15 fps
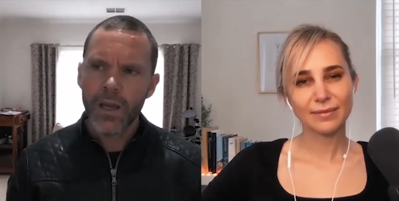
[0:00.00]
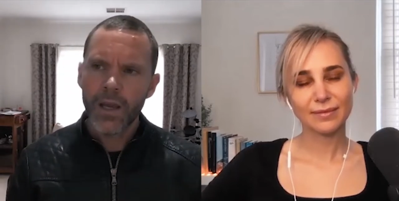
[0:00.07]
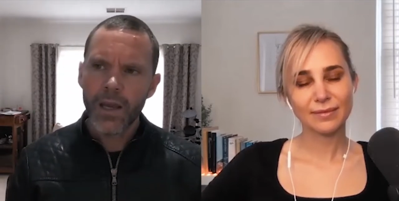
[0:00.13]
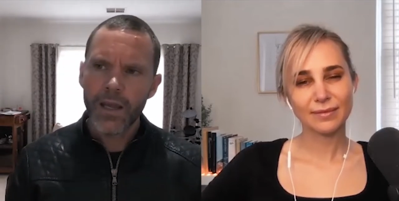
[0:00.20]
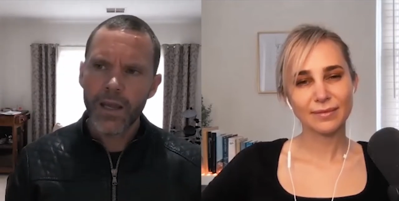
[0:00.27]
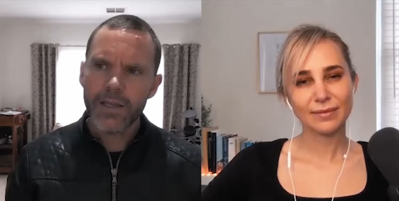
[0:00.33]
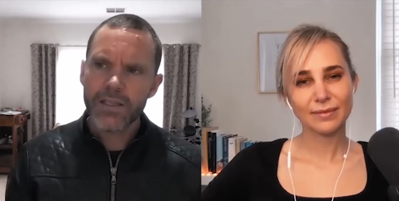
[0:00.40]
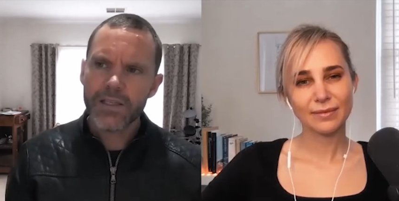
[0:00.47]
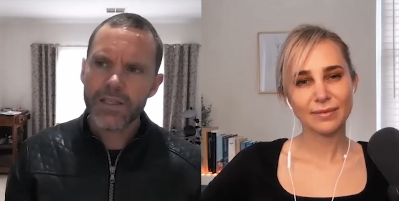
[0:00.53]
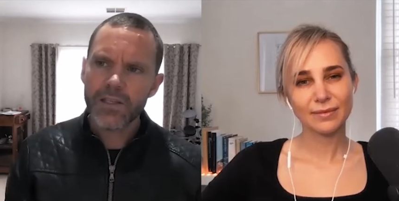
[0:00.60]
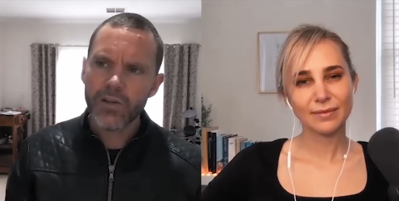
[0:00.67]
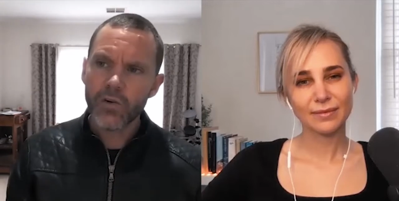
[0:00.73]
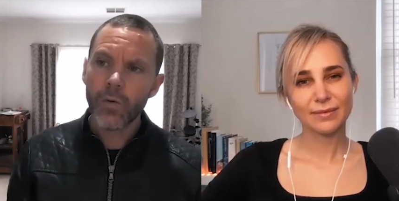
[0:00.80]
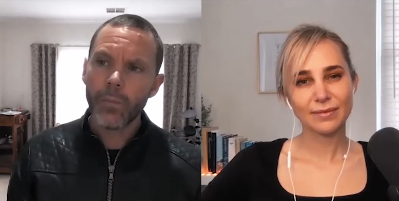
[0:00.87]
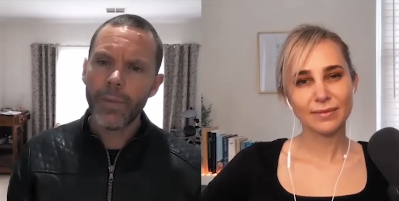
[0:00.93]
Speaker 1: and
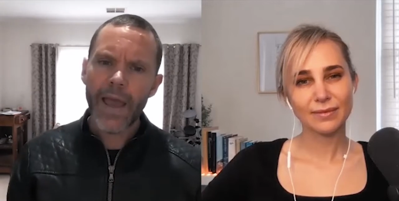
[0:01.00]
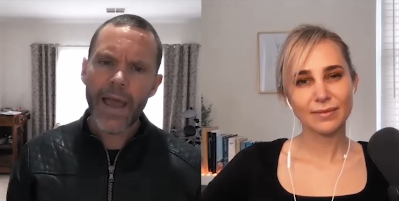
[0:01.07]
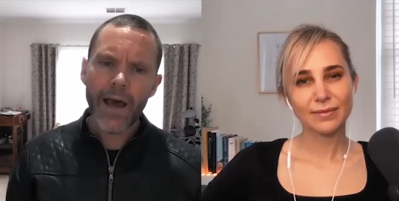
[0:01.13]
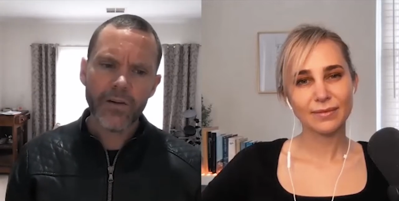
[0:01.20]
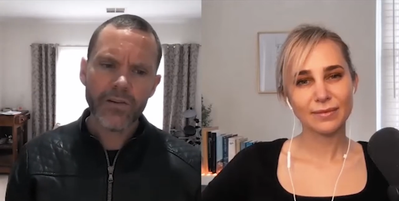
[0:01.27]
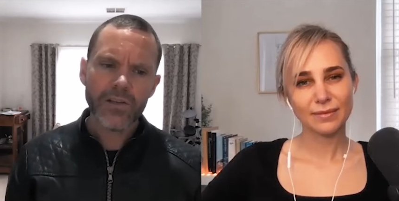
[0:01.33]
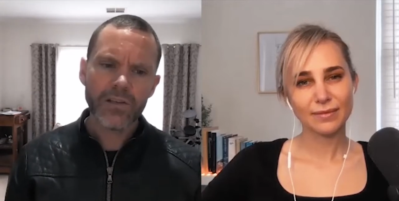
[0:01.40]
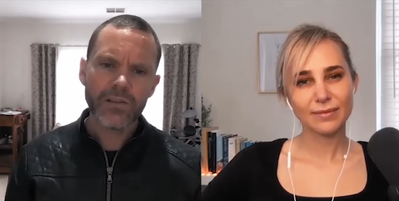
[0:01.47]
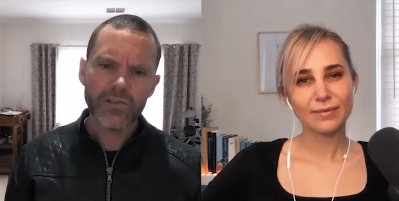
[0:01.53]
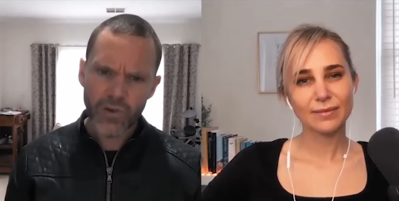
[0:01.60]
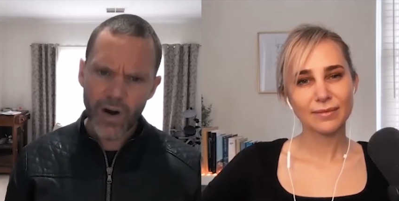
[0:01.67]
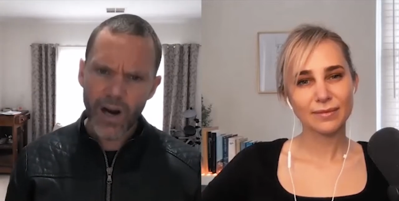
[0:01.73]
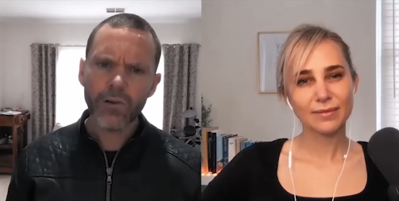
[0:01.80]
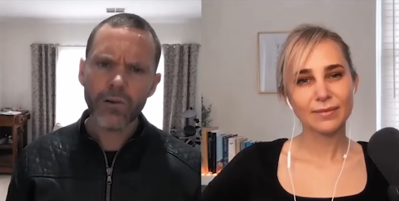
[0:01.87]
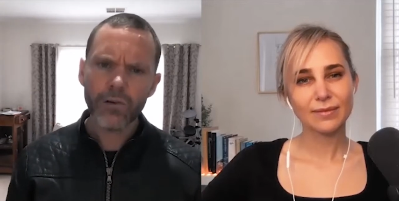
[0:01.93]
knew about
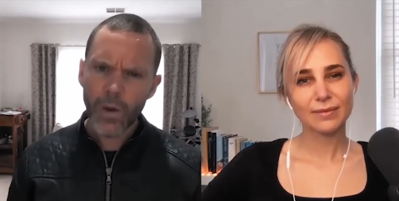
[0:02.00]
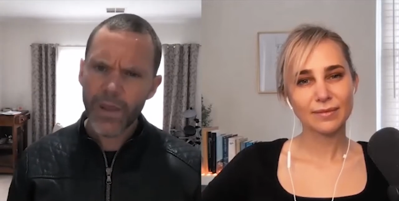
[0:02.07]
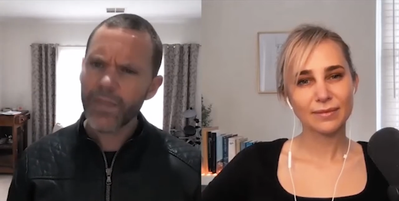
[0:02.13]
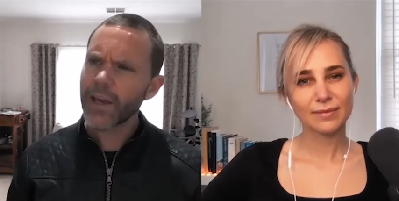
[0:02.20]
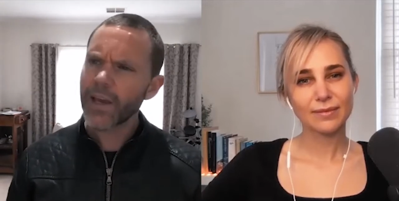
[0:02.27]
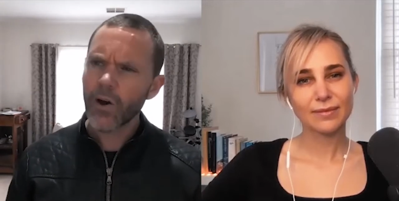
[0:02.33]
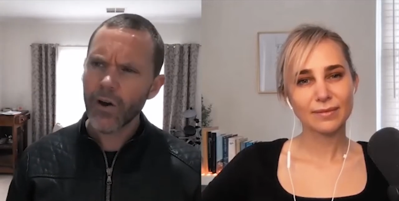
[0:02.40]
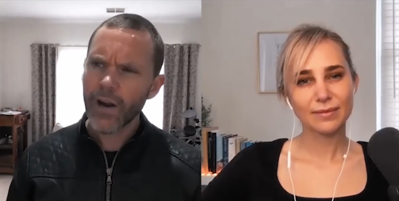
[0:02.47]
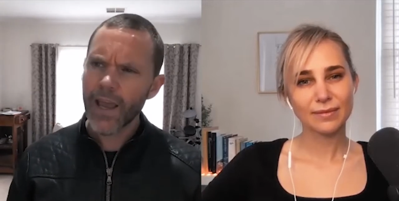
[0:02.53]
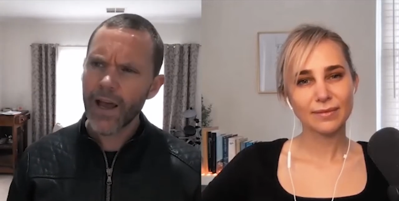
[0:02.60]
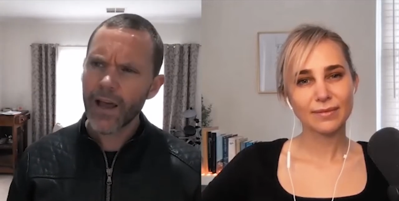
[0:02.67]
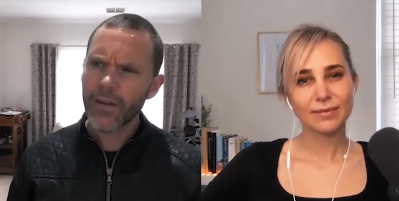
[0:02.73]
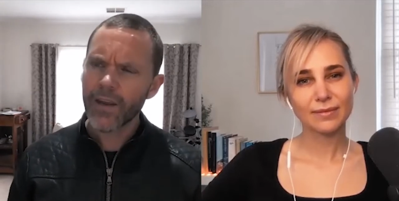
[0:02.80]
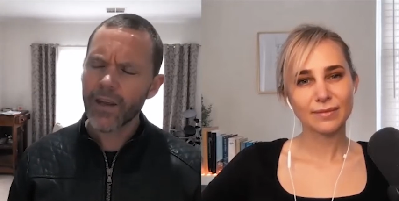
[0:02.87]
struggled when they got out.